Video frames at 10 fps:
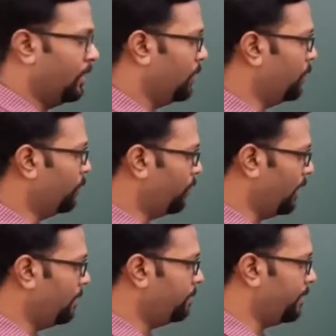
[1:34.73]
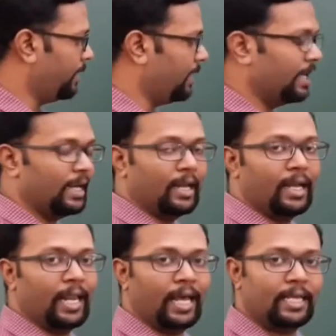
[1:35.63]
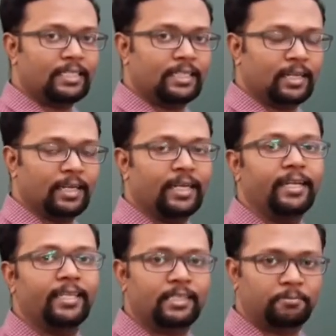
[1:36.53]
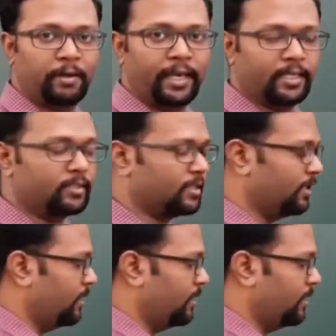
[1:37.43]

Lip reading: will be laterally displaced.